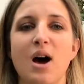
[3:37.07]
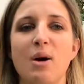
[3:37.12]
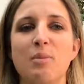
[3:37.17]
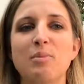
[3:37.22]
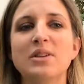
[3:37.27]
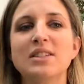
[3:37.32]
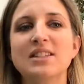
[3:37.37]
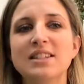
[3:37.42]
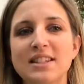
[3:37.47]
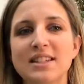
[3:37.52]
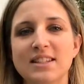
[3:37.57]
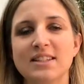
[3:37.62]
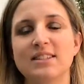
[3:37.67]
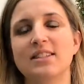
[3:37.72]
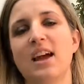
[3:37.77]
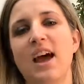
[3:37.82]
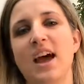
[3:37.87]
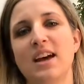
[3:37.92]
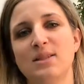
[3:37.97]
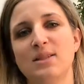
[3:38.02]

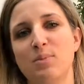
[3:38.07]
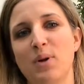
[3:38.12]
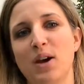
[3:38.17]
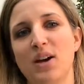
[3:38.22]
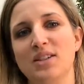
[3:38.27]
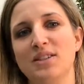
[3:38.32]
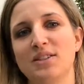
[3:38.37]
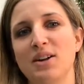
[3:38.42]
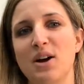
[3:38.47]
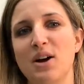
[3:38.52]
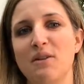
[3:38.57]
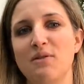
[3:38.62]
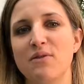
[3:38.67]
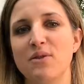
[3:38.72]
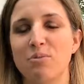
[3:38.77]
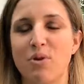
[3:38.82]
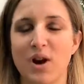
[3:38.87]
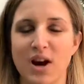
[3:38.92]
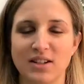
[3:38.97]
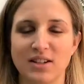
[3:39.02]
business aspects of
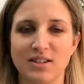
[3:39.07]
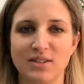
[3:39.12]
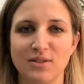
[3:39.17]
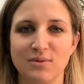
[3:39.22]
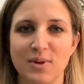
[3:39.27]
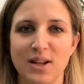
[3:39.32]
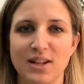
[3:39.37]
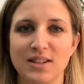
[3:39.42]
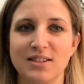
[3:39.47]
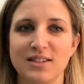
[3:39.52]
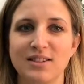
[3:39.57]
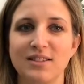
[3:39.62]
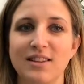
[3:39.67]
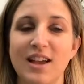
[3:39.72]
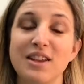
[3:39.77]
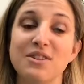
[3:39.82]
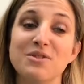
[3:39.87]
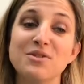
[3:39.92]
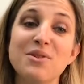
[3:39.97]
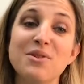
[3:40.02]
the practice of medicine
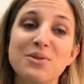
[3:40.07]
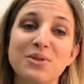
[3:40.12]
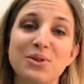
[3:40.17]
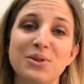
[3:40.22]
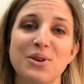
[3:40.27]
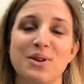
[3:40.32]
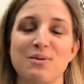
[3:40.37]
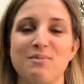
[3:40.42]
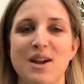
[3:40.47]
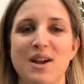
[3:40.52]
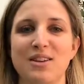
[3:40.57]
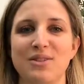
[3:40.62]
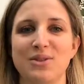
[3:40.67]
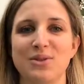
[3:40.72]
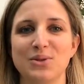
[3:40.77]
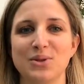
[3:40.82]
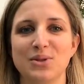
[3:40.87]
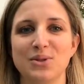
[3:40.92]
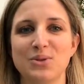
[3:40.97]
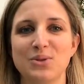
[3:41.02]
that you don't learn in
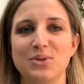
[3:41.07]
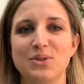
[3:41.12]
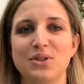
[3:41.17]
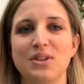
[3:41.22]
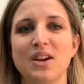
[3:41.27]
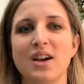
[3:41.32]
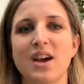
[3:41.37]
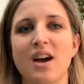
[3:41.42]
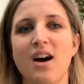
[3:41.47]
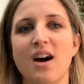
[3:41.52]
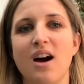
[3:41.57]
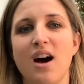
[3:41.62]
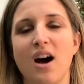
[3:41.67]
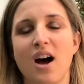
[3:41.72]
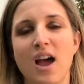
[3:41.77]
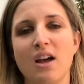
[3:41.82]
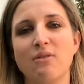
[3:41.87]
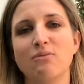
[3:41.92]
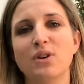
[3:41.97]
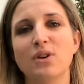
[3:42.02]
medical school,
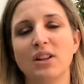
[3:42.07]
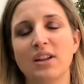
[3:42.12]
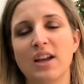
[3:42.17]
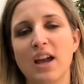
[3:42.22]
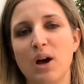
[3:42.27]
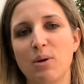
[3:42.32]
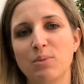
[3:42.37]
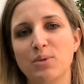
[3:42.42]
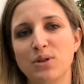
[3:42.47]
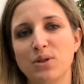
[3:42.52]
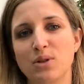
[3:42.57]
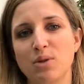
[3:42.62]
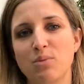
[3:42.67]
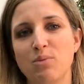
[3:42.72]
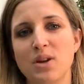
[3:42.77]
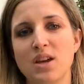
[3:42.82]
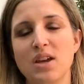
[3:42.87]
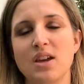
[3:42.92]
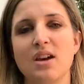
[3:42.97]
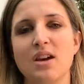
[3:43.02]
and really helps you to
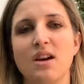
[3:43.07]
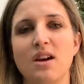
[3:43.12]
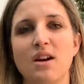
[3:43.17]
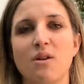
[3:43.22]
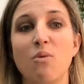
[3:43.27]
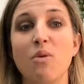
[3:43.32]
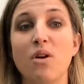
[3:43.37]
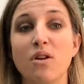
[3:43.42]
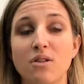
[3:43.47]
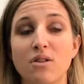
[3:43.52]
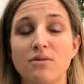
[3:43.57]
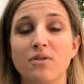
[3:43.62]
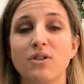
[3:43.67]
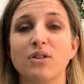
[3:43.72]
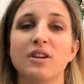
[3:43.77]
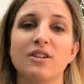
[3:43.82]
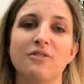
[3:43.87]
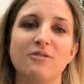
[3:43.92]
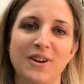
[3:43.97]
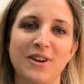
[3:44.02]
be a
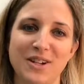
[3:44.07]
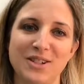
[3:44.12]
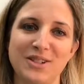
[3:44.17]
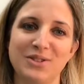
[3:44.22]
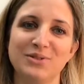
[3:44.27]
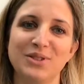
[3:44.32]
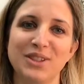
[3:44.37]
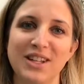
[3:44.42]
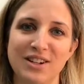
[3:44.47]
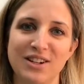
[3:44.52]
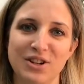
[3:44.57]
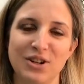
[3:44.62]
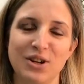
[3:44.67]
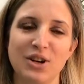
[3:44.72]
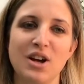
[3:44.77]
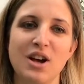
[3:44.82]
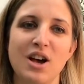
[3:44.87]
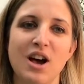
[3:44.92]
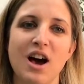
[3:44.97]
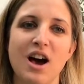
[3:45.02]
wonderful and effective leader
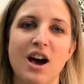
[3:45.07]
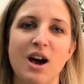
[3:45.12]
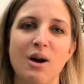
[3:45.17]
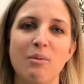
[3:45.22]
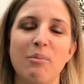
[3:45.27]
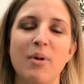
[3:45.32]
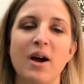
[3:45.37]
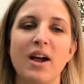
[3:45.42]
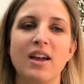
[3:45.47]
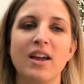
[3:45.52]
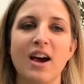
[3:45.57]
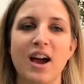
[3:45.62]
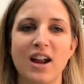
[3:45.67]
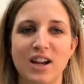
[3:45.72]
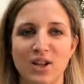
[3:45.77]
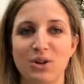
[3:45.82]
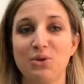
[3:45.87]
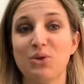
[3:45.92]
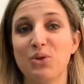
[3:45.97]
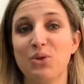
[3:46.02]
by
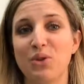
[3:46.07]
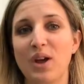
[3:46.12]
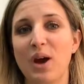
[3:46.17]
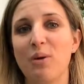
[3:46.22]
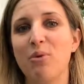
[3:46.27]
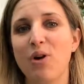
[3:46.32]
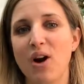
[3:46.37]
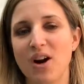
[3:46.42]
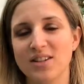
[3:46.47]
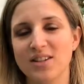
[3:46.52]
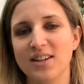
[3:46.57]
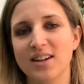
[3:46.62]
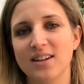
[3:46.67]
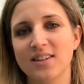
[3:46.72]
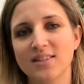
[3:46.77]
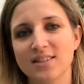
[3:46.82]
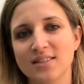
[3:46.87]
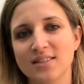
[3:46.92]
guiding you through that process.